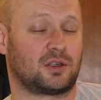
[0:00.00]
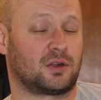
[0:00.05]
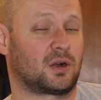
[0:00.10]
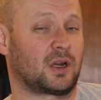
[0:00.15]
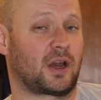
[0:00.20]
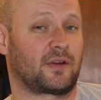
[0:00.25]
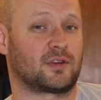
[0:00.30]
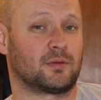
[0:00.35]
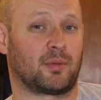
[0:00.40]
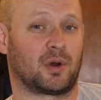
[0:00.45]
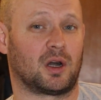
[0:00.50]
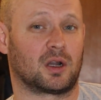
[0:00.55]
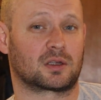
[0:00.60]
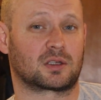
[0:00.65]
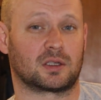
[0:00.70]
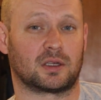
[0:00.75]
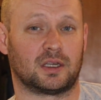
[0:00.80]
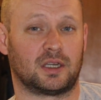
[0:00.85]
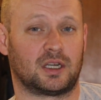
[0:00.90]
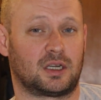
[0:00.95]
You don't have to
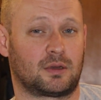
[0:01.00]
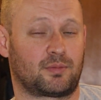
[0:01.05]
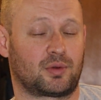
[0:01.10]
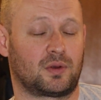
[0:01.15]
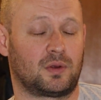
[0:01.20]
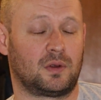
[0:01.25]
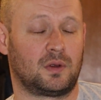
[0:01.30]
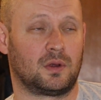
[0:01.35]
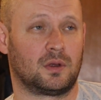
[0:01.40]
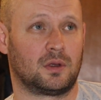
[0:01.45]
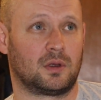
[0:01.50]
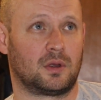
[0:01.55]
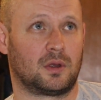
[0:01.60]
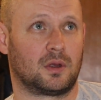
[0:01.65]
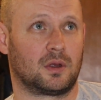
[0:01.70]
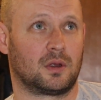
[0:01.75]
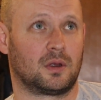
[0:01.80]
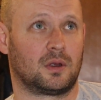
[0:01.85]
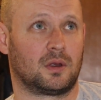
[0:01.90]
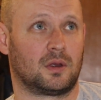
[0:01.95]
box it up.
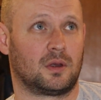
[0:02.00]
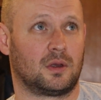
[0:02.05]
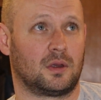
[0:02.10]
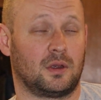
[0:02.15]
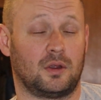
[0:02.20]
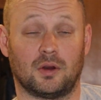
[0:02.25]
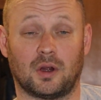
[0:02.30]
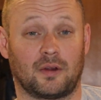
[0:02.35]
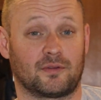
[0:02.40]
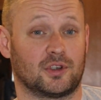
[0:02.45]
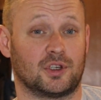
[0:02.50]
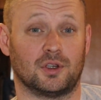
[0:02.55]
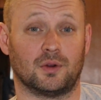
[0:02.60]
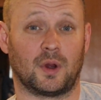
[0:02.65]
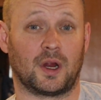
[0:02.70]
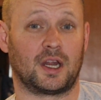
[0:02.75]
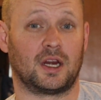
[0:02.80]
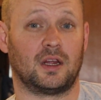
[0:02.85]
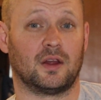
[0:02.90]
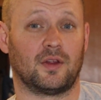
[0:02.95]
You don't have to do
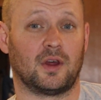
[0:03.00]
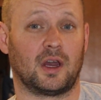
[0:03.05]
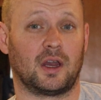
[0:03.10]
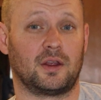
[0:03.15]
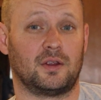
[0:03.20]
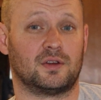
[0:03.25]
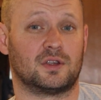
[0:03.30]
any of that.